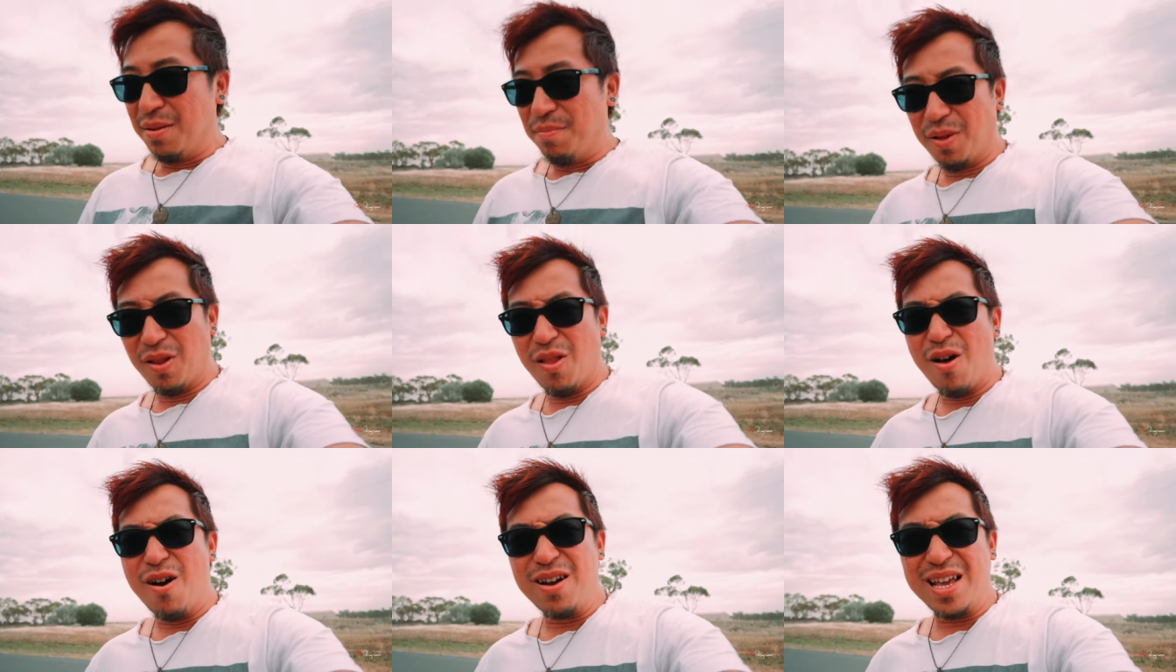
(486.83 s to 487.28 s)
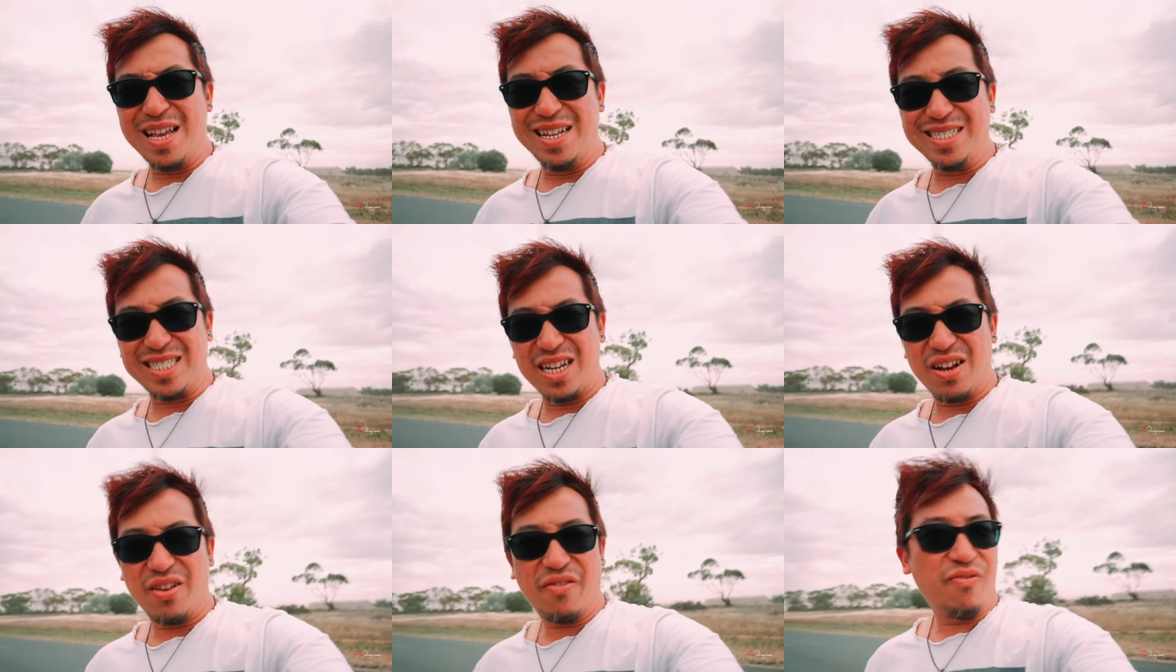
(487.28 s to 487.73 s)

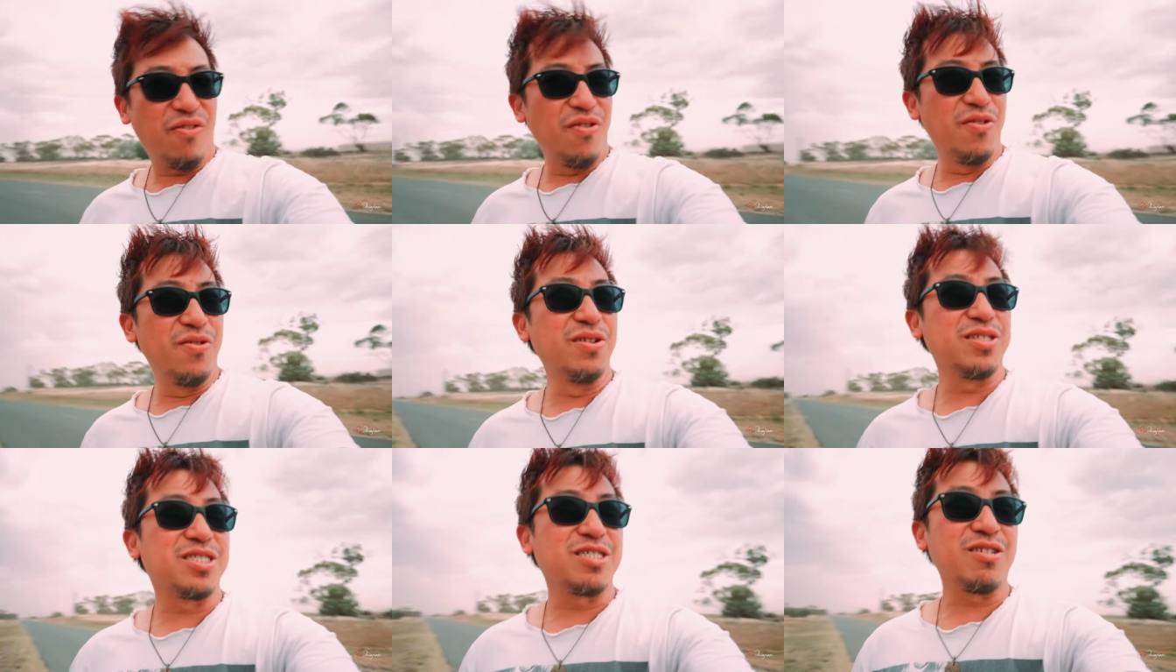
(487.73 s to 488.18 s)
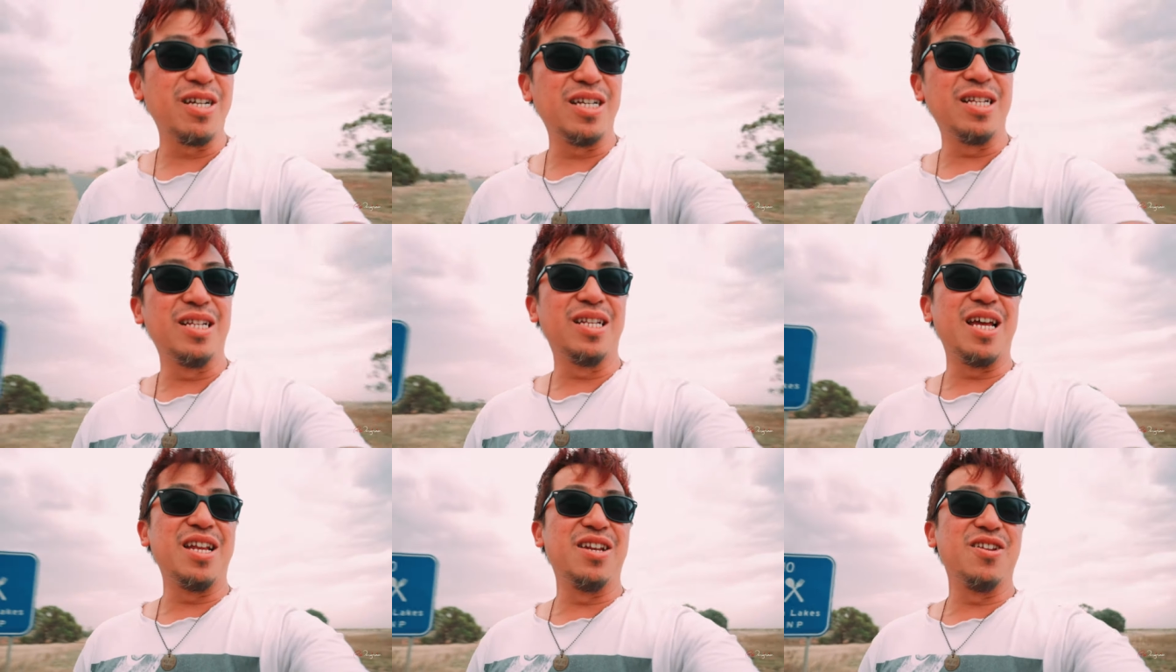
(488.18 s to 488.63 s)
belongings and food
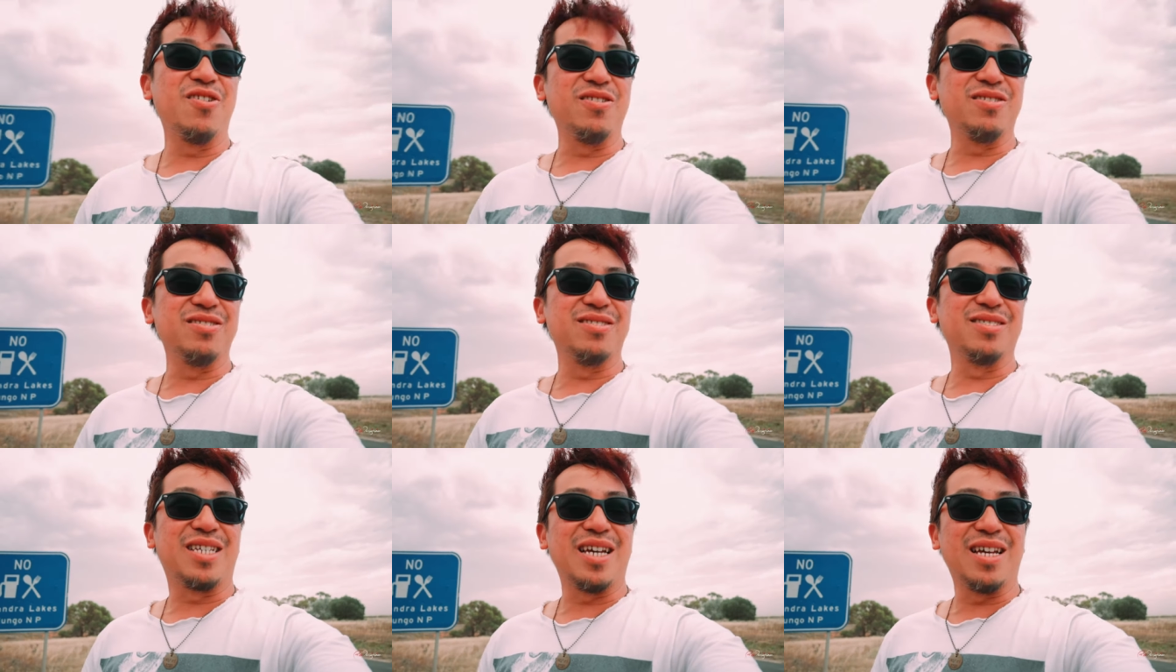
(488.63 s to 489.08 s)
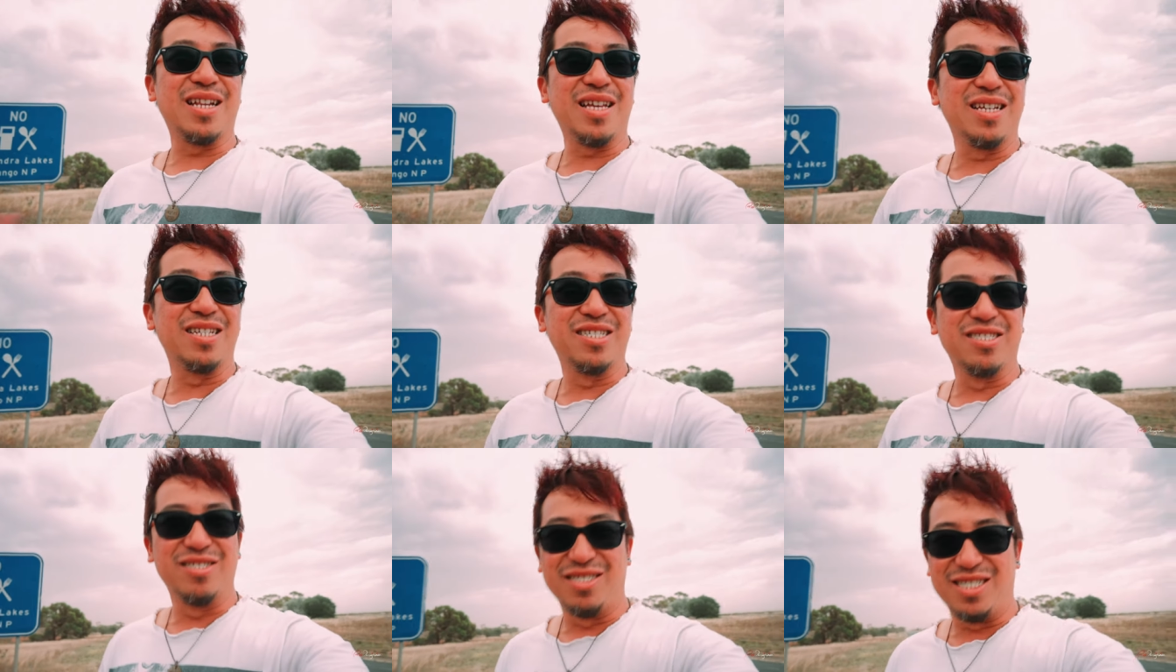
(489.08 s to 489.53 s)
so they're not
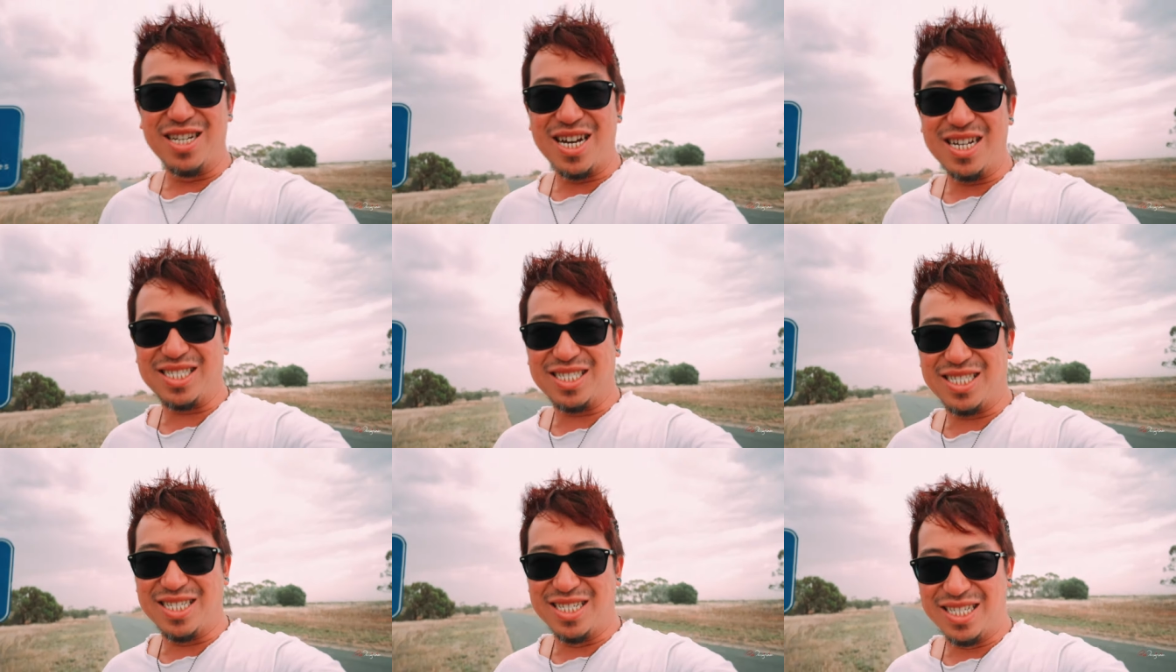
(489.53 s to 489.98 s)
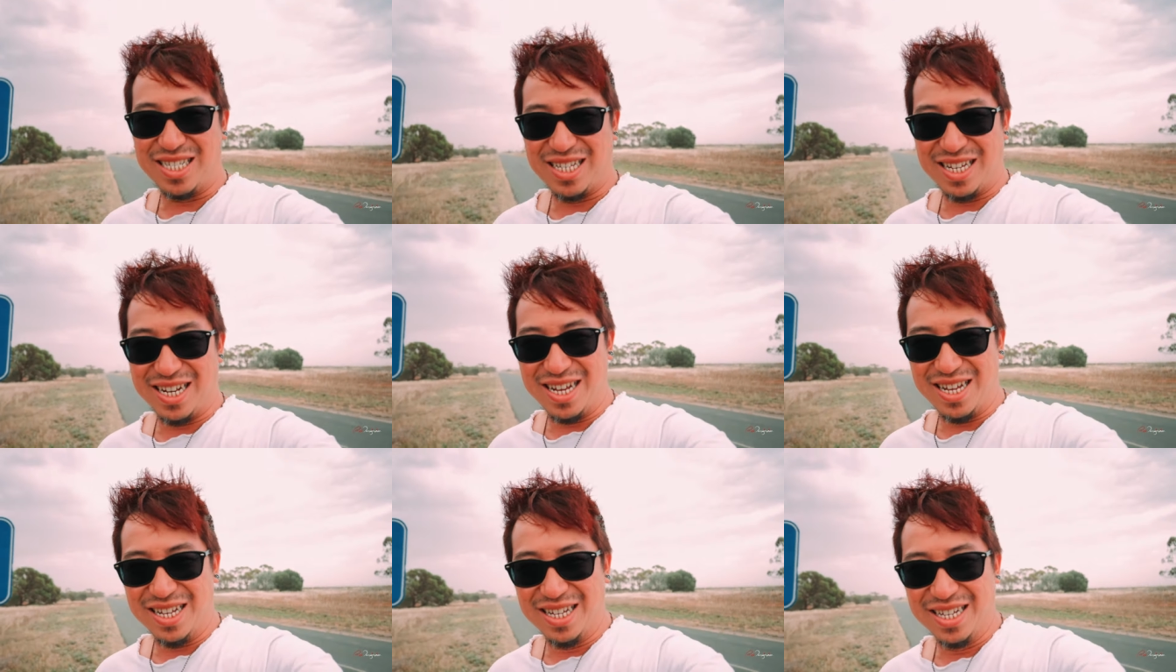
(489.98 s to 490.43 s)
getting dusted,
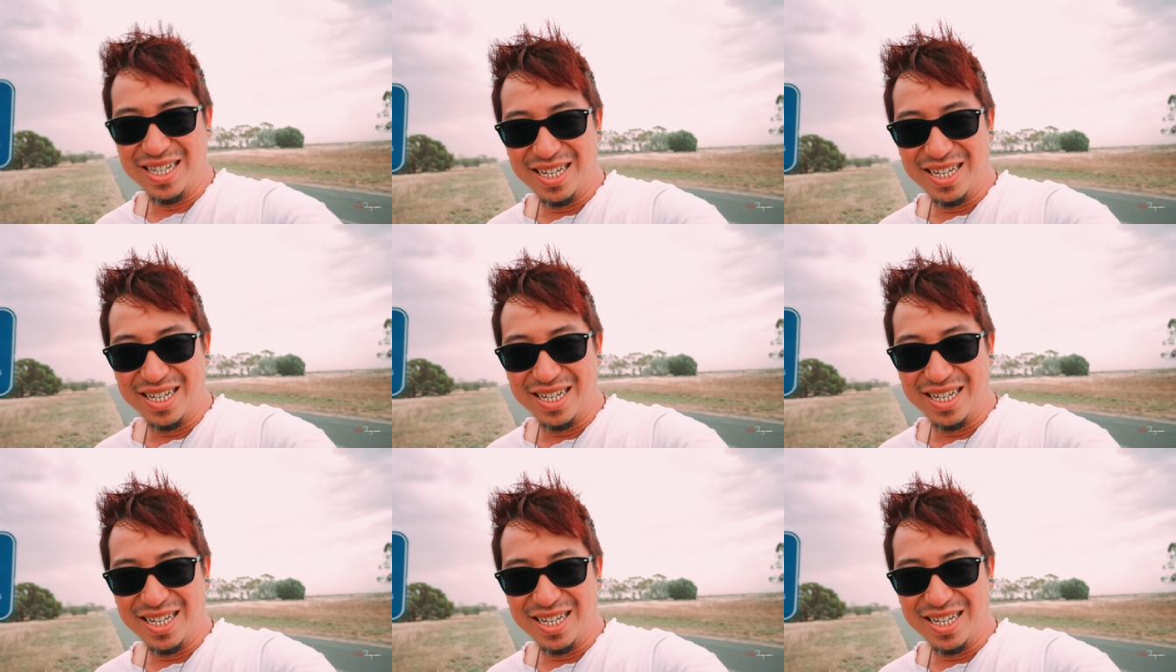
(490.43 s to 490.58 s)
you know?